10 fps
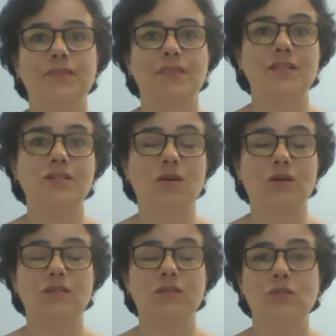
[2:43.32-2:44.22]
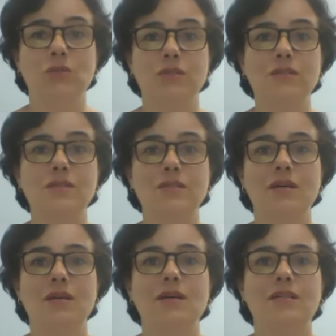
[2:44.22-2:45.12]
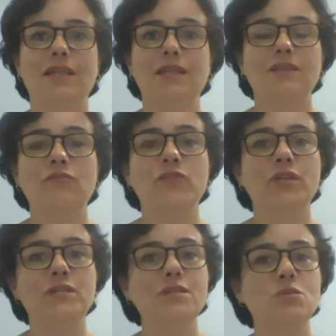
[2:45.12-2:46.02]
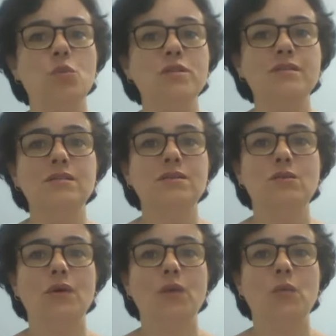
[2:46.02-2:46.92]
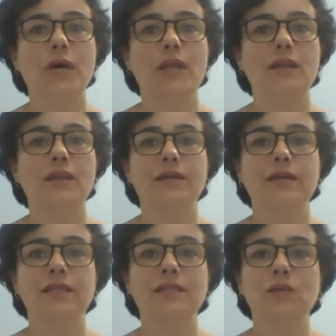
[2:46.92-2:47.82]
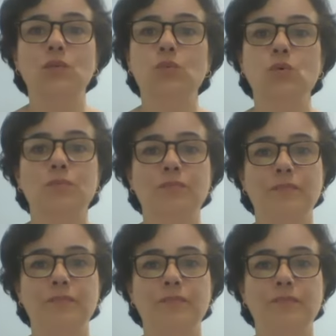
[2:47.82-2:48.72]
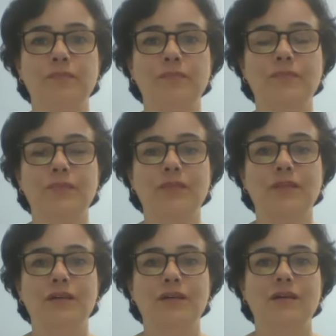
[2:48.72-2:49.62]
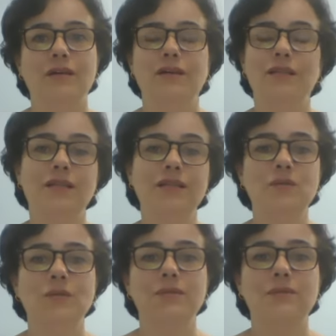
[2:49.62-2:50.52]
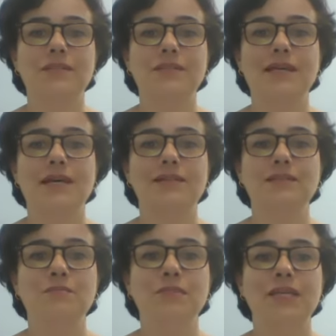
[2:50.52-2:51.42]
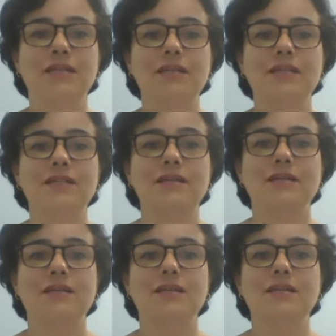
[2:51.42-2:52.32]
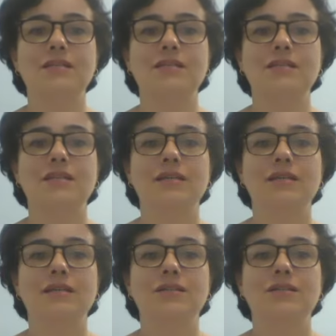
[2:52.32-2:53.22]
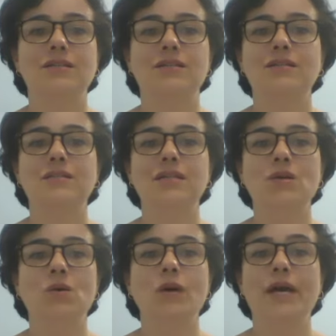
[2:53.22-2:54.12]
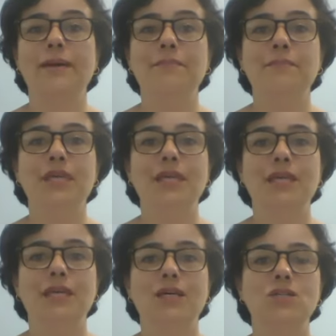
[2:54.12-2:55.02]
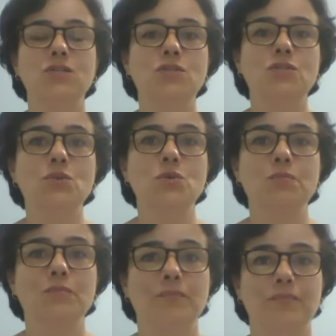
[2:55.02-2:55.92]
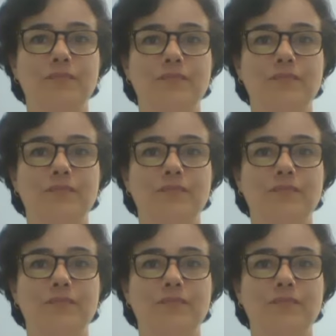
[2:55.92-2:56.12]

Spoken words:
The doctor noticed that the fetus wasn't growing well in the womb. Another word with the silent B in it is T-O-M-B, tomb,